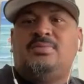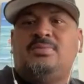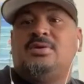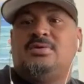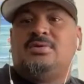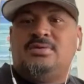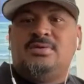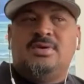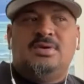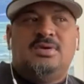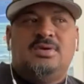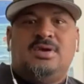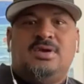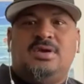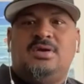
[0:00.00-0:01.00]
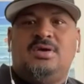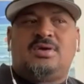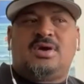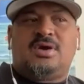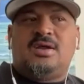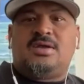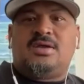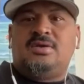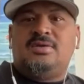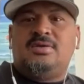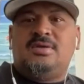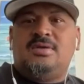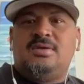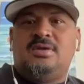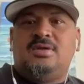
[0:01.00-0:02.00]
to, kind of,
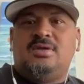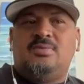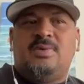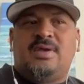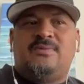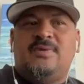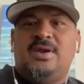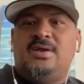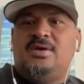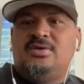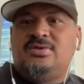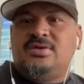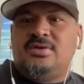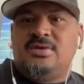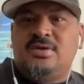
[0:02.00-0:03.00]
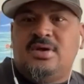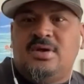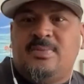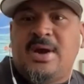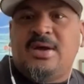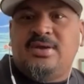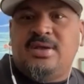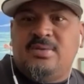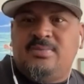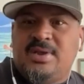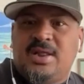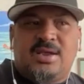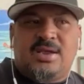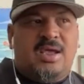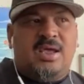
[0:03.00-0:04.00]
make videos about it and be
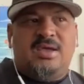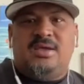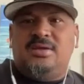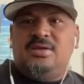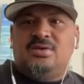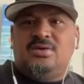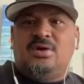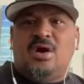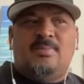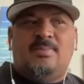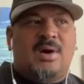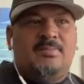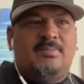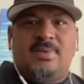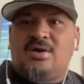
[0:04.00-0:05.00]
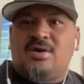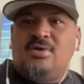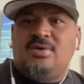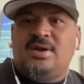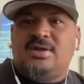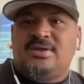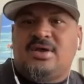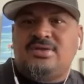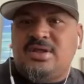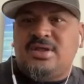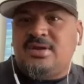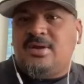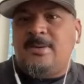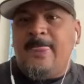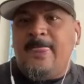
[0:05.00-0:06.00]
like, hey, all my coconuts out
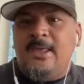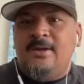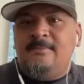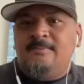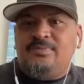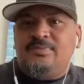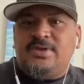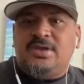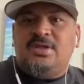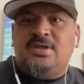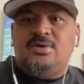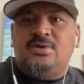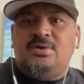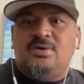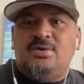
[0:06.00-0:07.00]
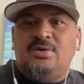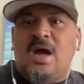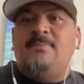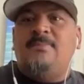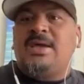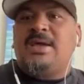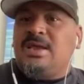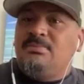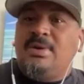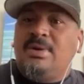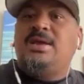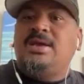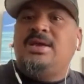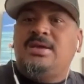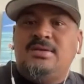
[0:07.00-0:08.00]
there, I'm making
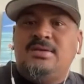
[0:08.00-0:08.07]
money,